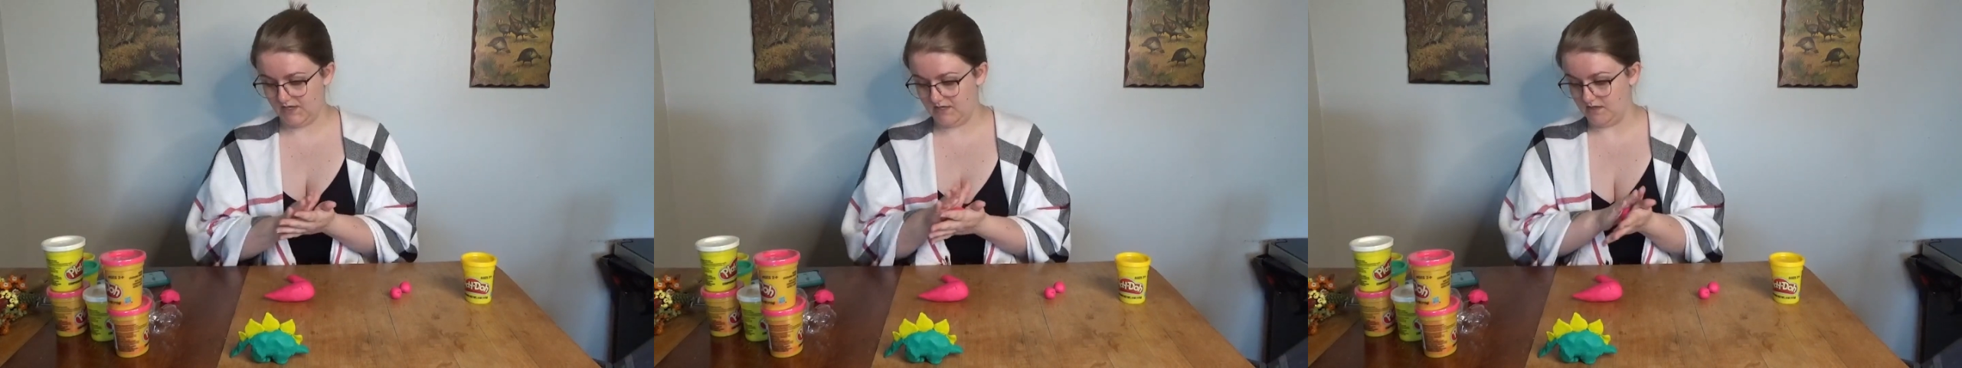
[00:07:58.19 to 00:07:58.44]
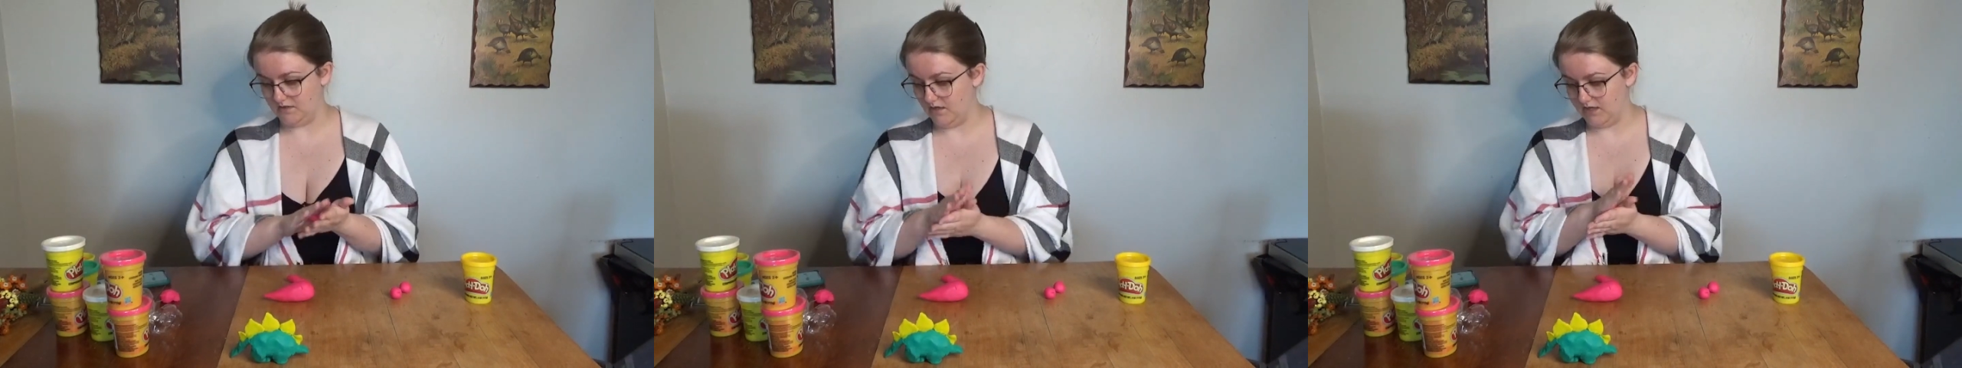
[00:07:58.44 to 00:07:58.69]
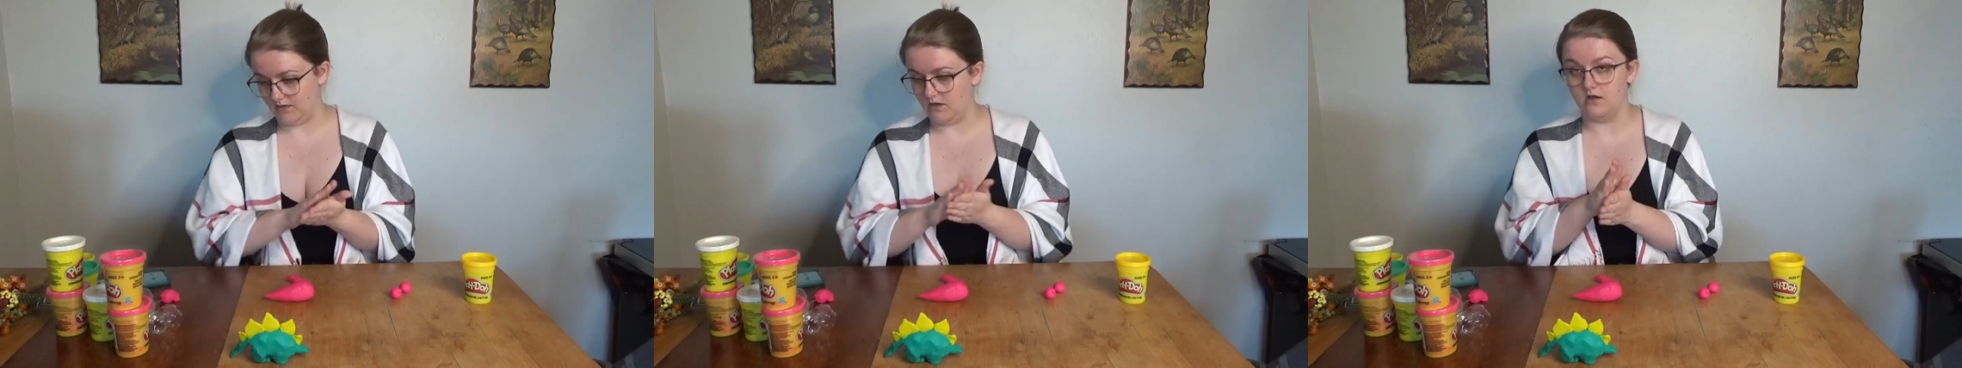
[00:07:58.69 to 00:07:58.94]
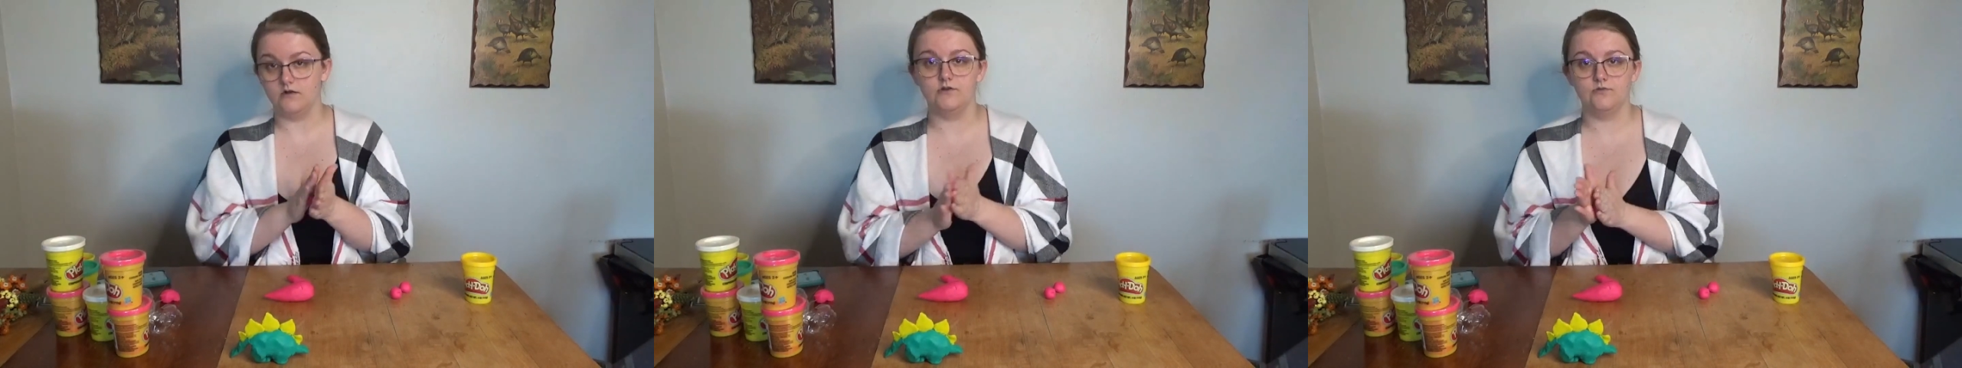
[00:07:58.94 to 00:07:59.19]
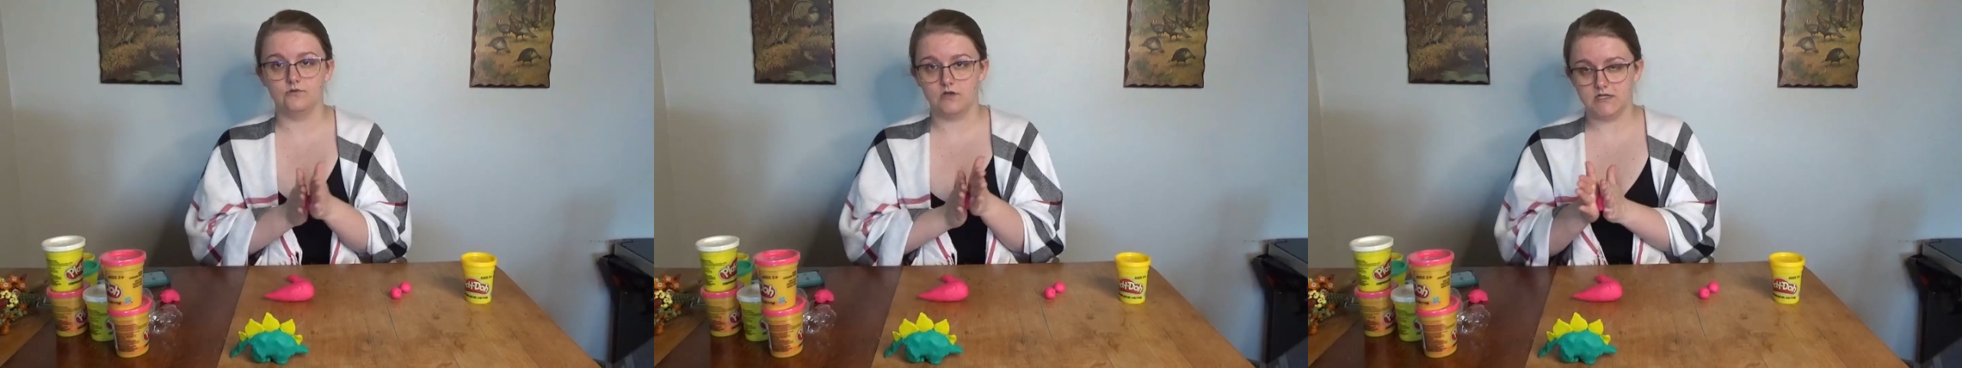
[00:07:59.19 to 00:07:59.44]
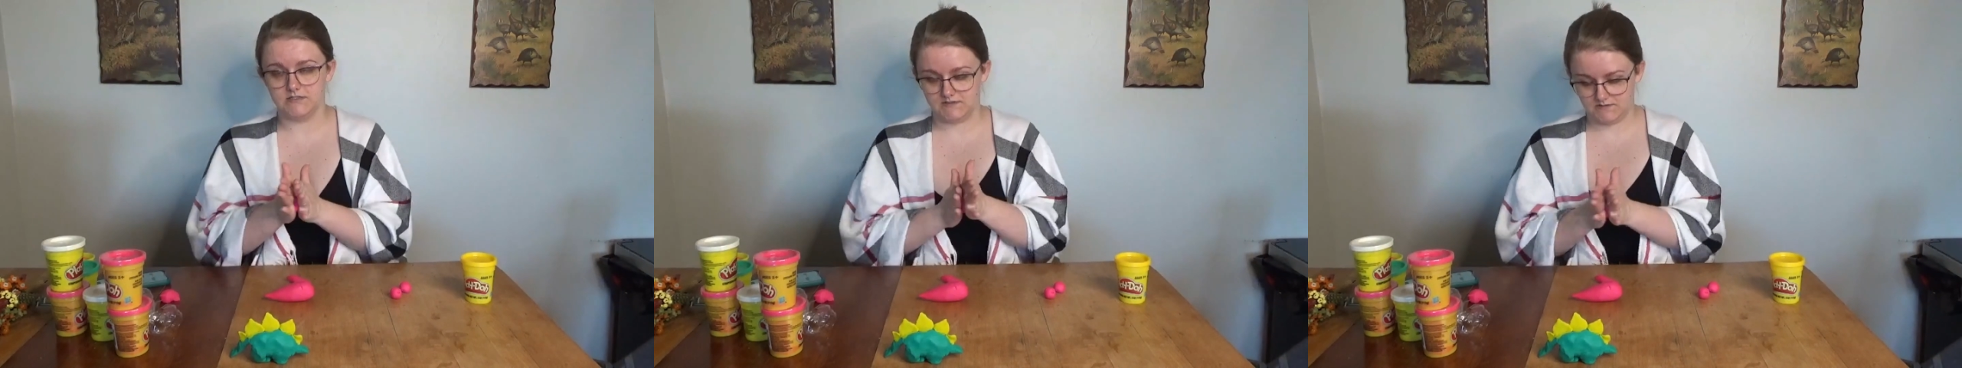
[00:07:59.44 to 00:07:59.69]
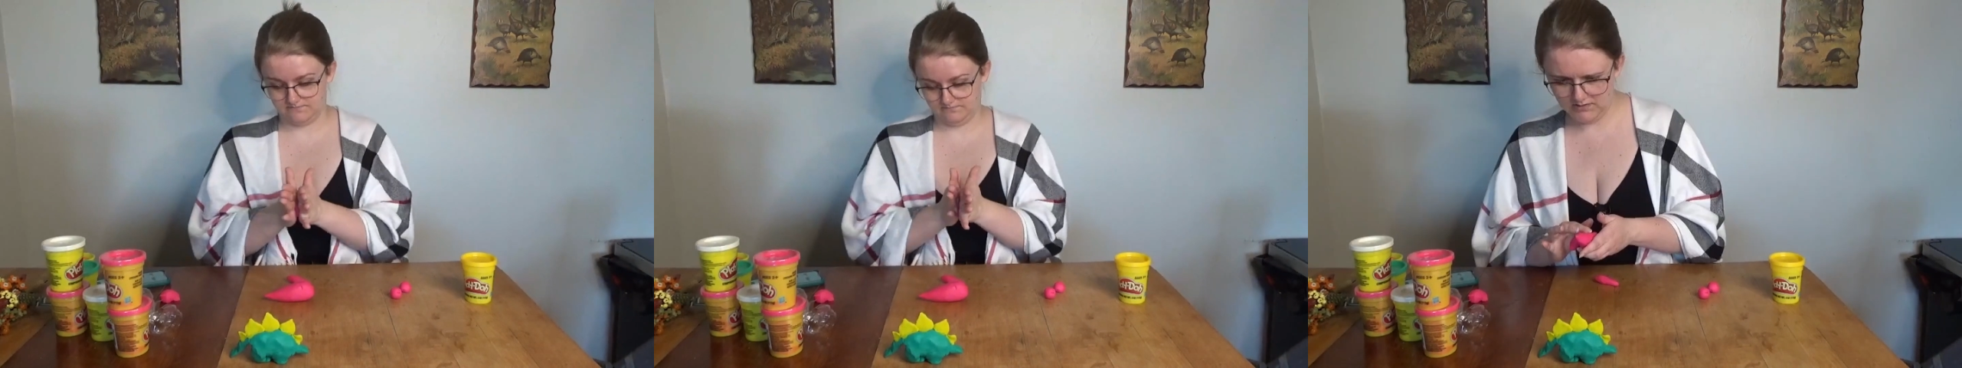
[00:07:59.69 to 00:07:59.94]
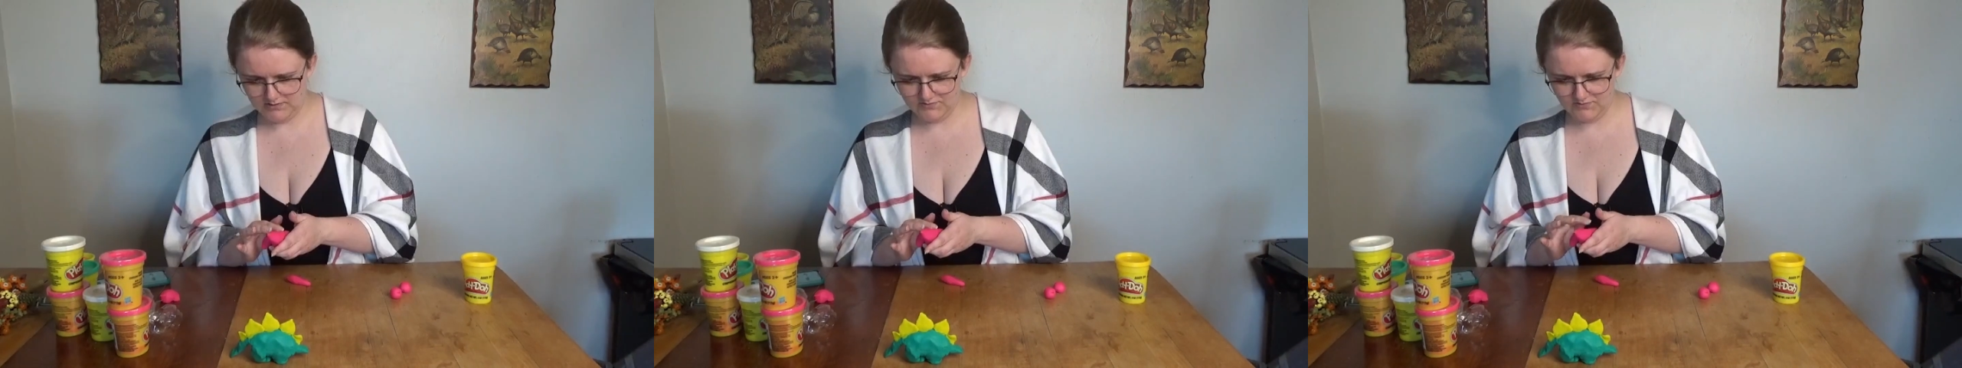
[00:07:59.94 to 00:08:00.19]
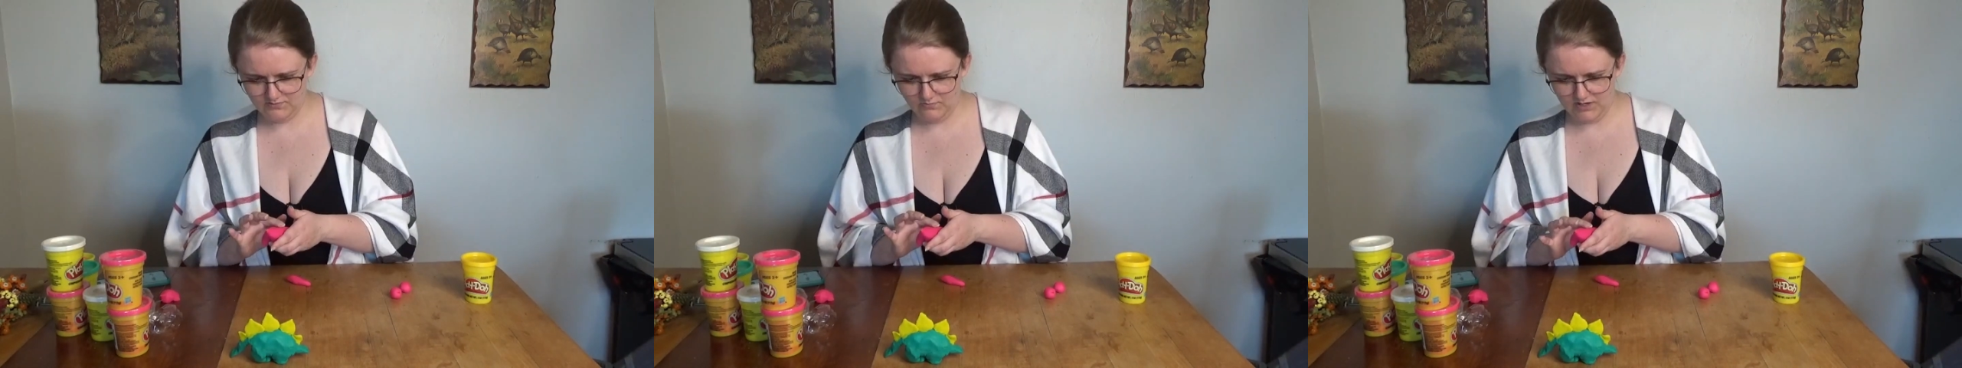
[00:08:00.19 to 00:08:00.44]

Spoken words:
and then let God do the rest. I also don't know